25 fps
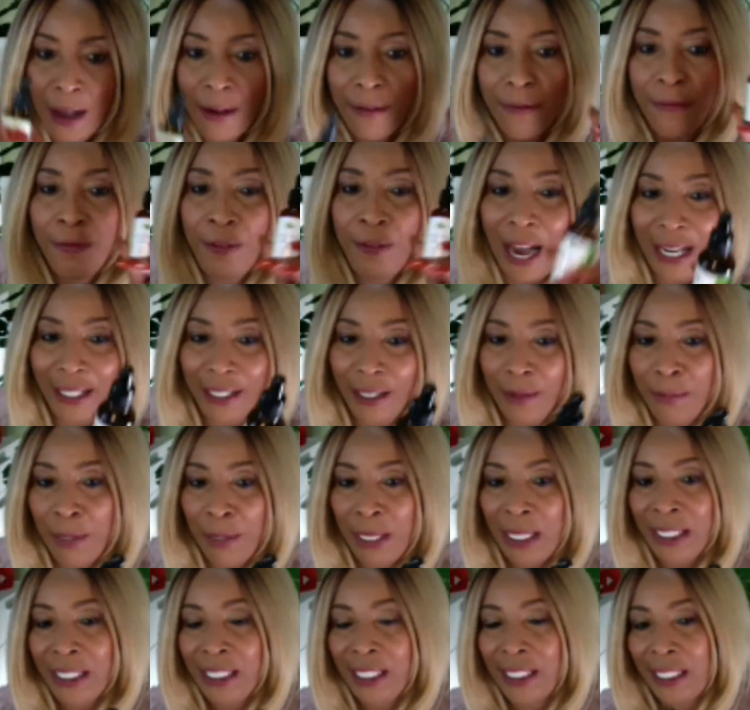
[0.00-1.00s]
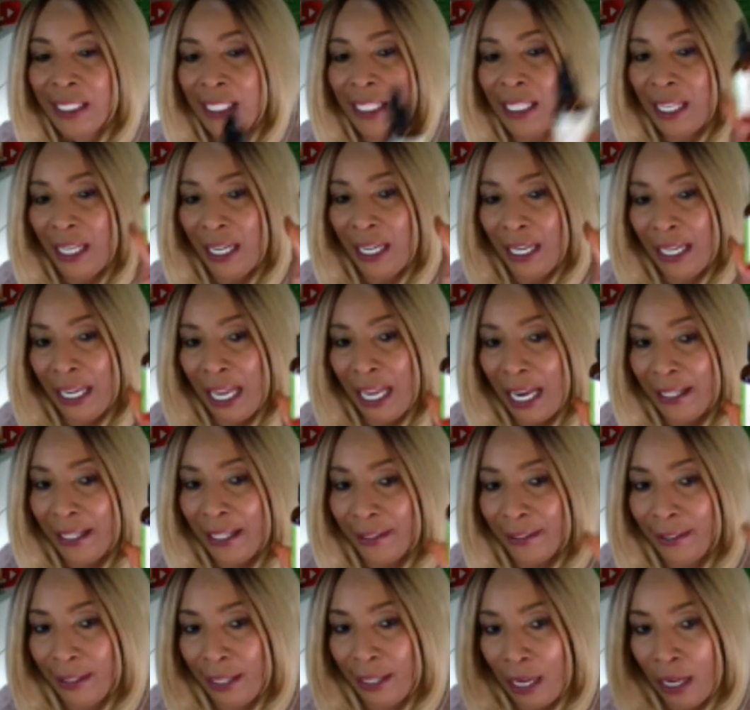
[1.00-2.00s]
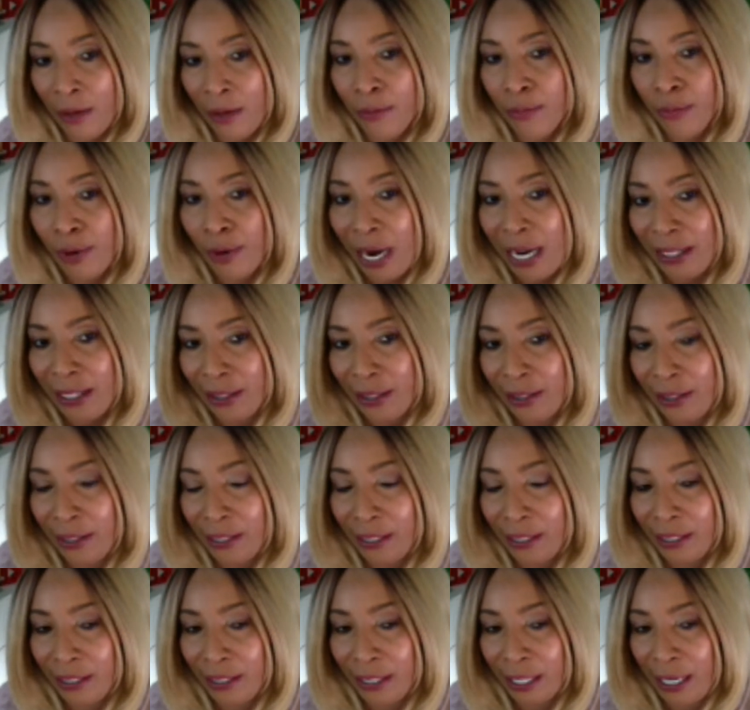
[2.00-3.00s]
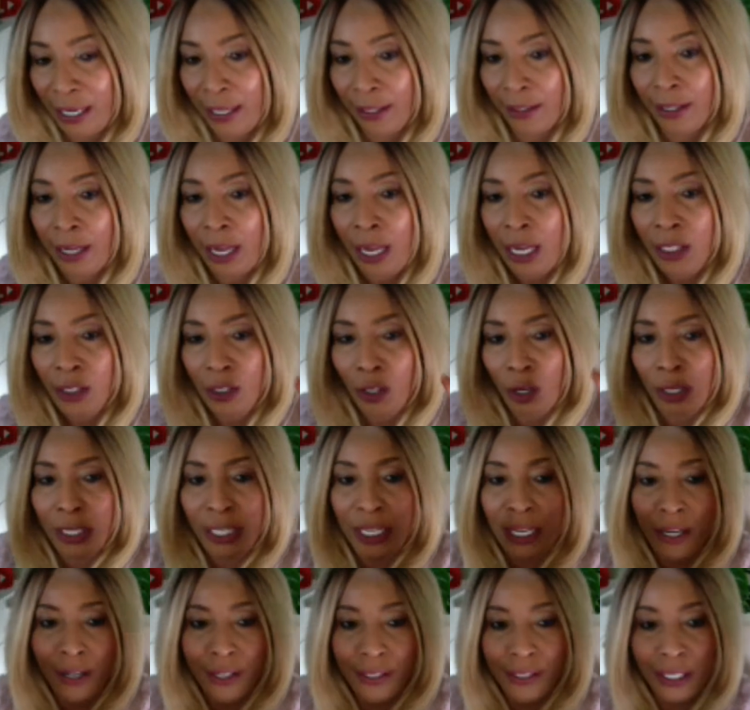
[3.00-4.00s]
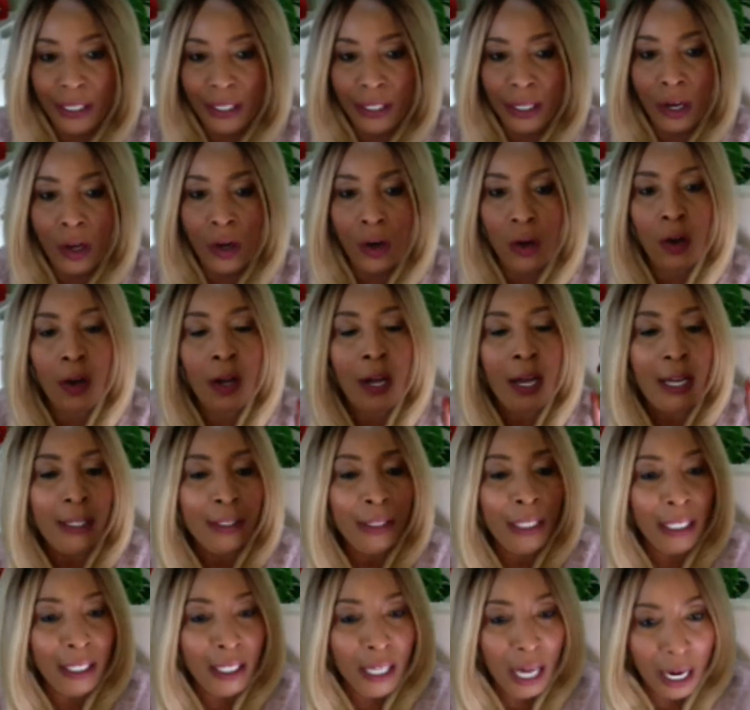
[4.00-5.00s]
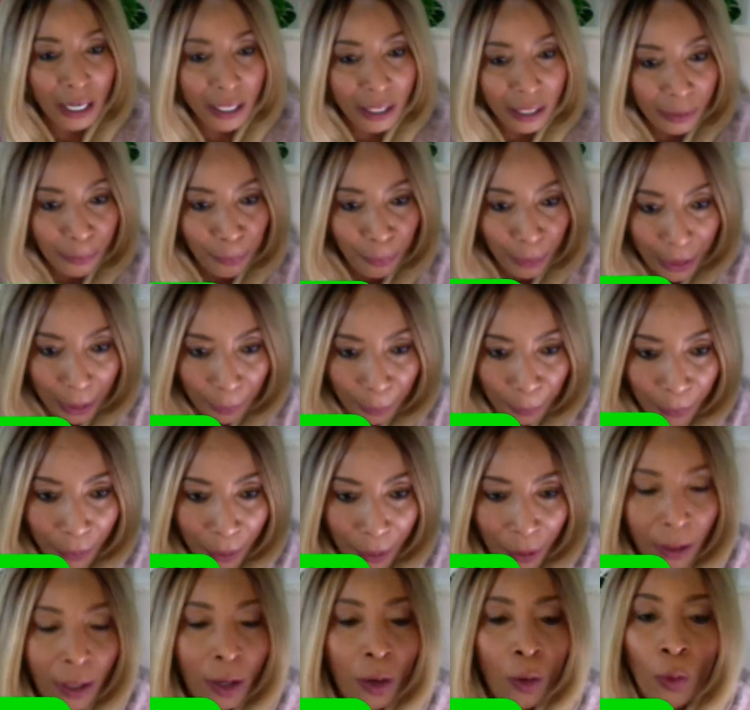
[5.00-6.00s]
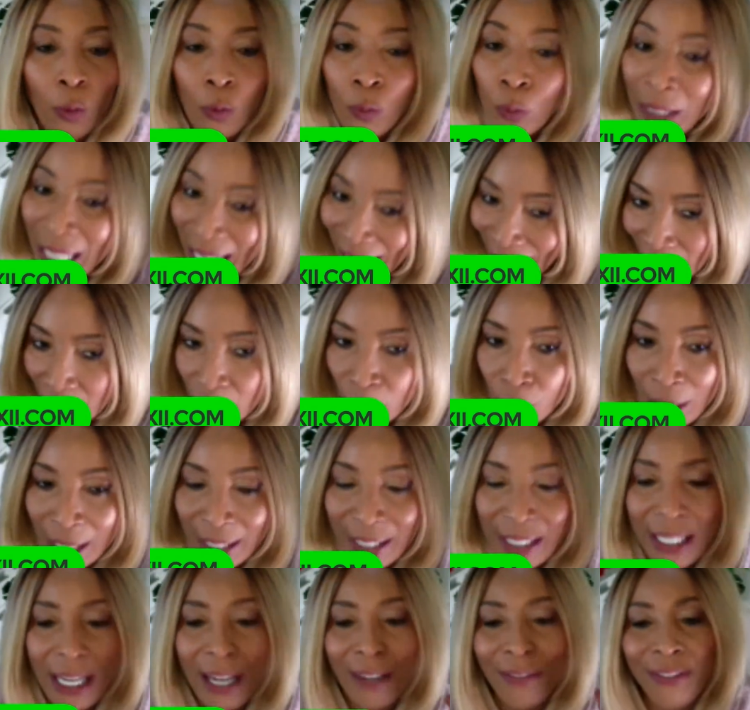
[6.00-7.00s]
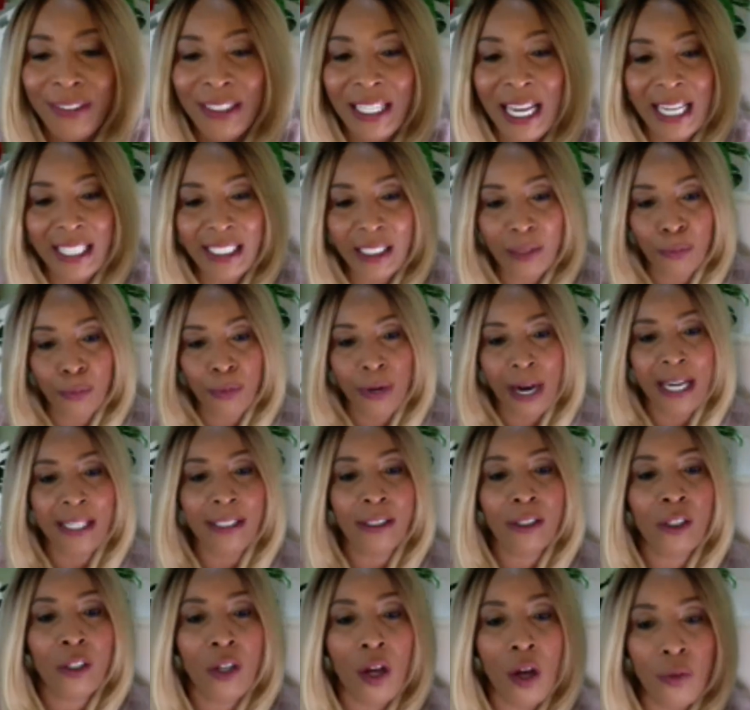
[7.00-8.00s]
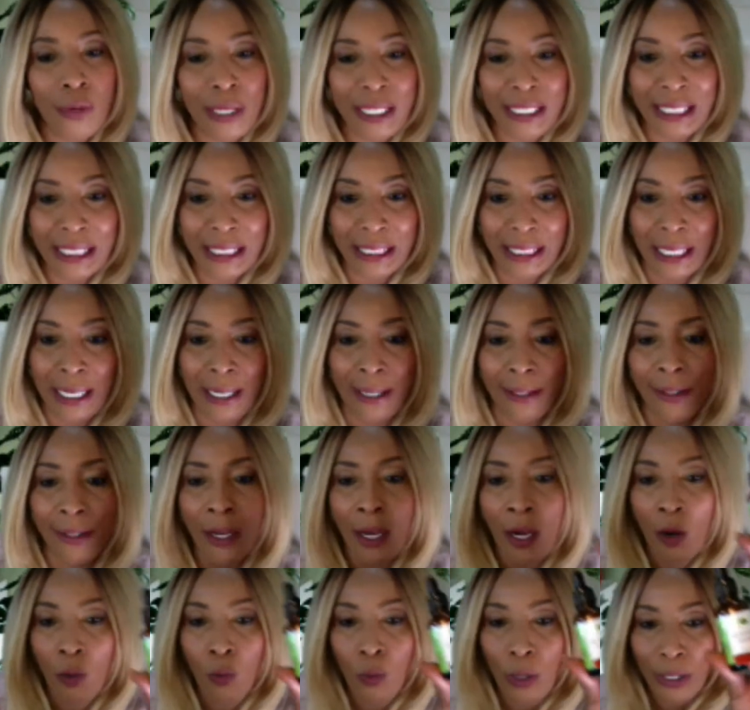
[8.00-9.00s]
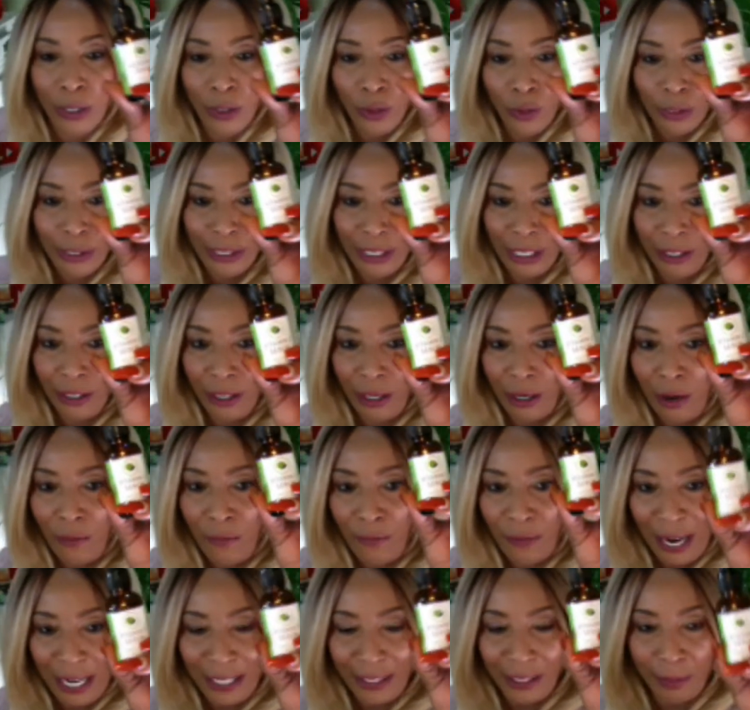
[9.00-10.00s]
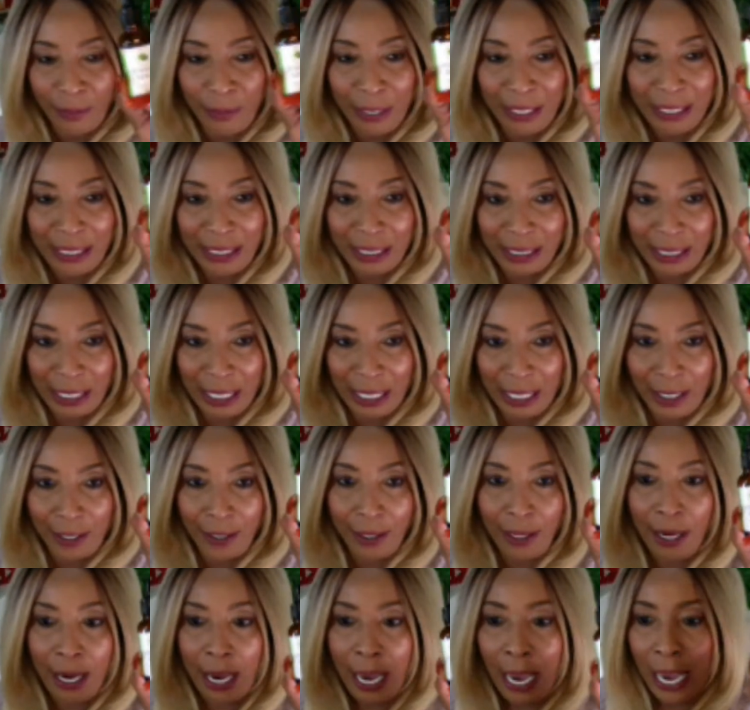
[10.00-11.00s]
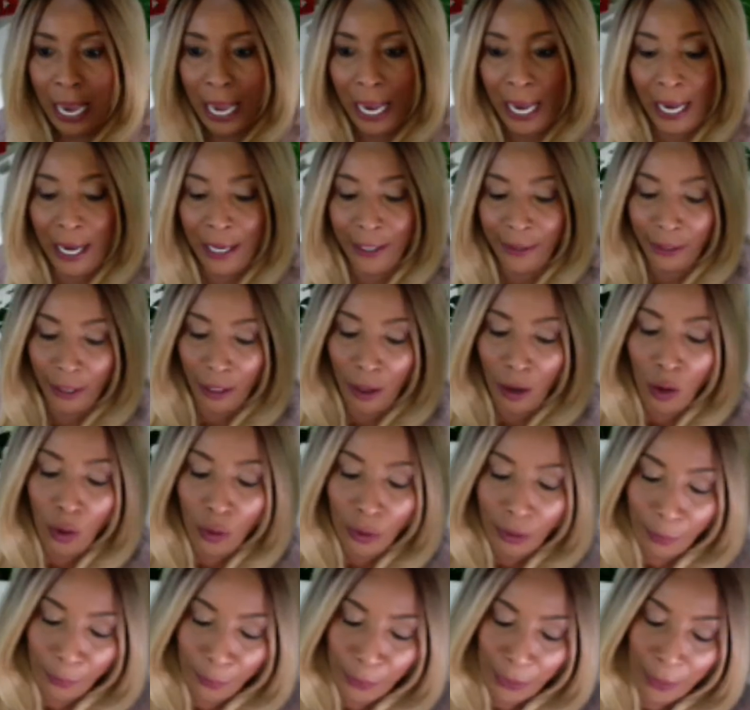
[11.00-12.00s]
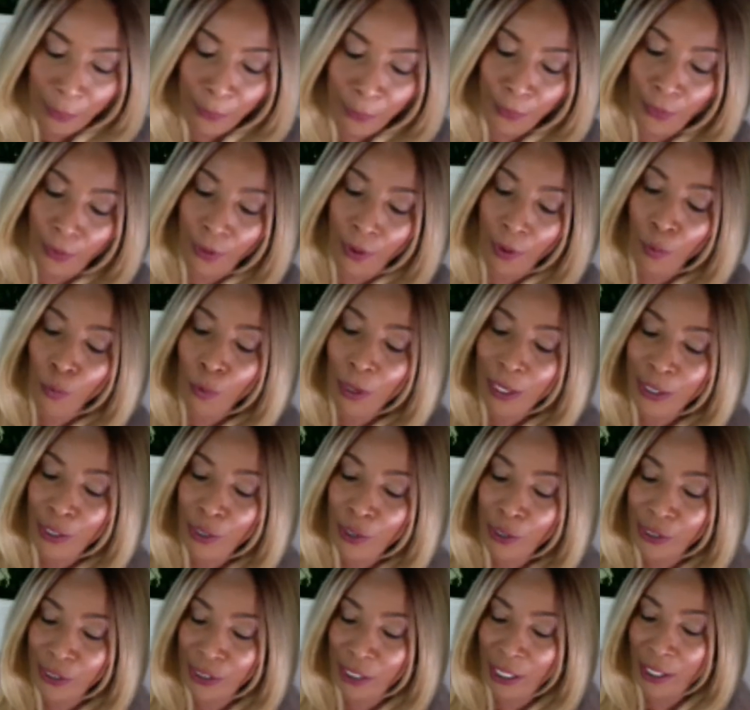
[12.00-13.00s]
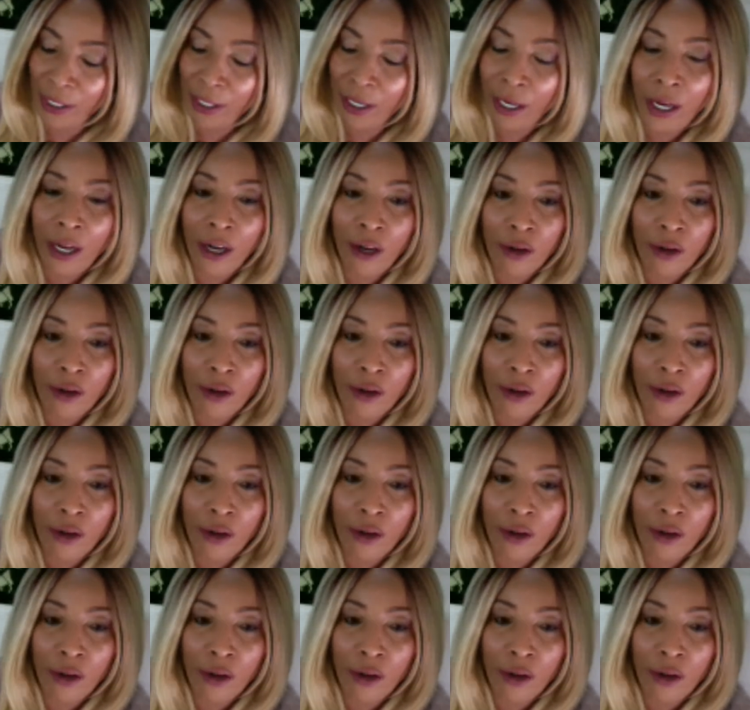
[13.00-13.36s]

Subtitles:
Vitamin C lighten and brighten the skin. So years ago, the younger people that already have nice, bright, glowing skin were using vitamin C, and older people were using